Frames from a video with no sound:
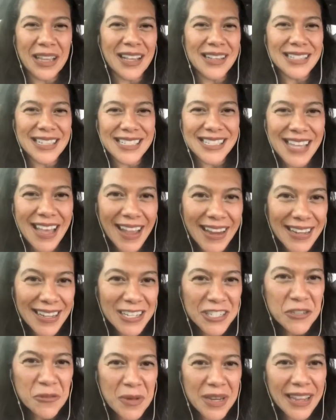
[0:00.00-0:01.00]
because it's
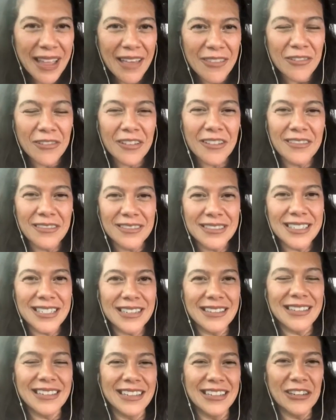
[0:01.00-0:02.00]
tied into together.
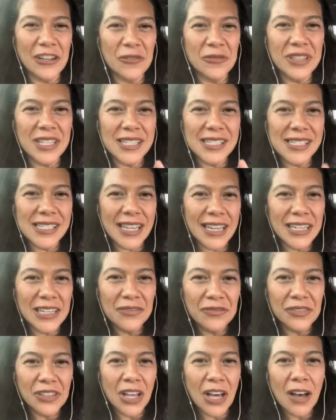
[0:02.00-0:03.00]
The
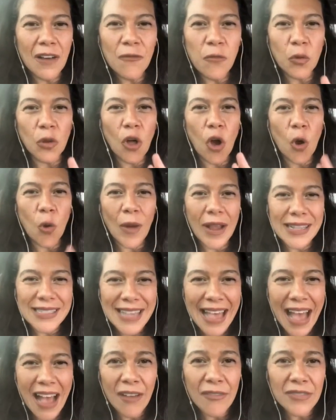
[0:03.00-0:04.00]
seed of love will
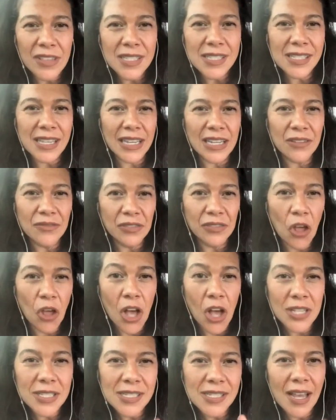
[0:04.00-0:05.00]
always have the seed of
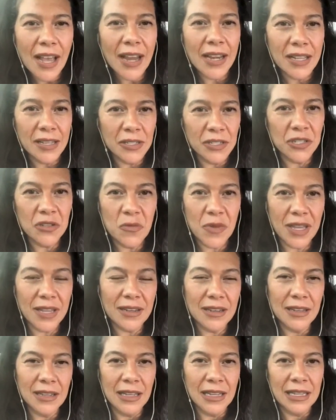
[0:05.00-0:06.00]
loss tied into
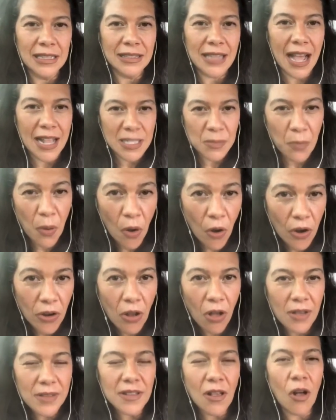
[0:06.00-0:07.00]
it. That's
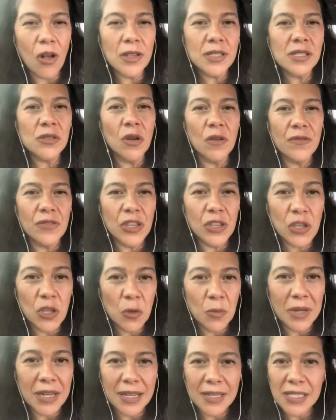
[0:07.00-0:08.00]
part also of the
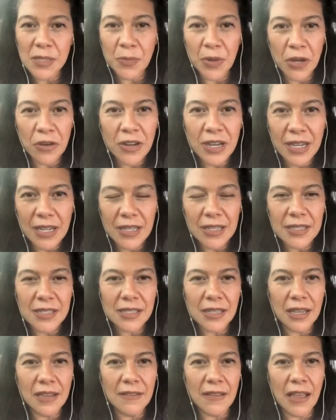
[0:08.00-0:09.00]
human
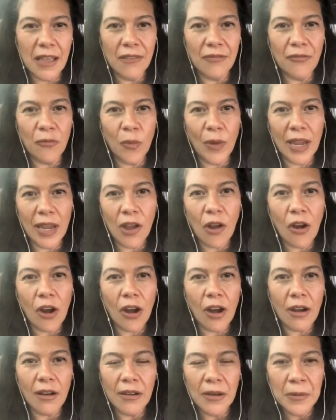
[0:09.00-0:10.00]
experience. If we
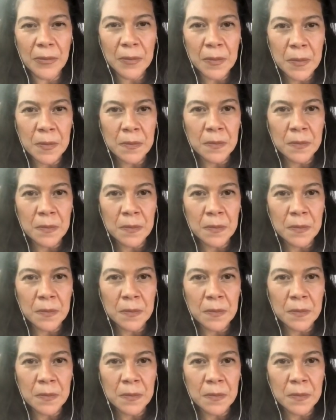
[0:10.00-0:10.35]
are